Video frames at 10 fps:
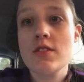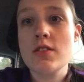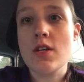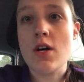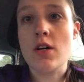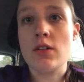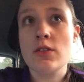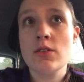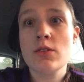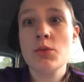
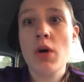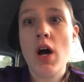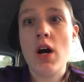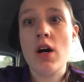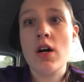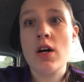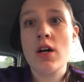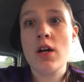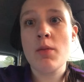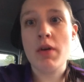so
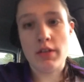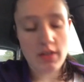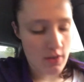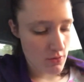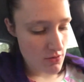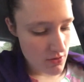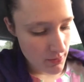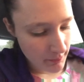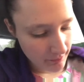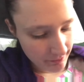I'm at the house.
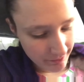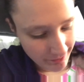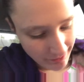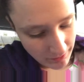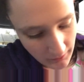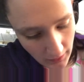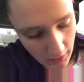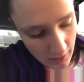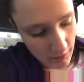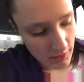
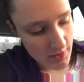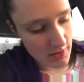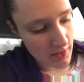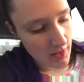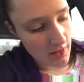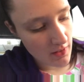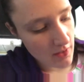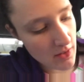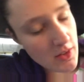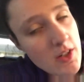Obviously,
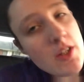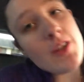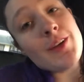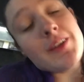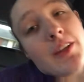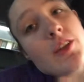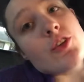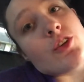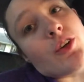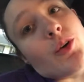the
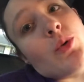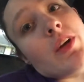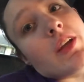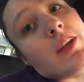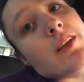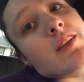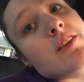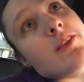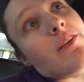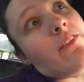show
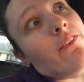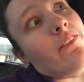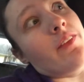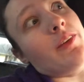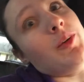is over.